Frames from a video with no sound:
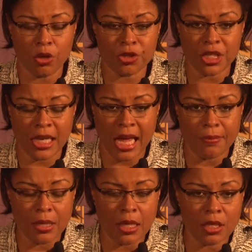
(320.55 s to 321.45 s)
She
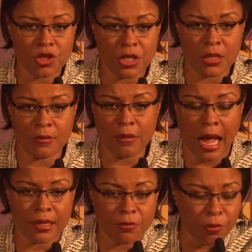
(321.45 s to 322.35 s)
came in. She
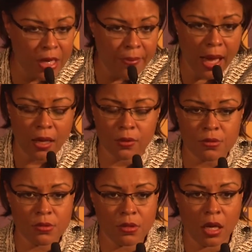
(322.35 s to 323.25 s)
got
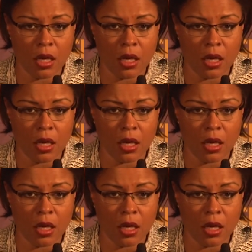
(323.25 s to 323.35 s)
rebounds.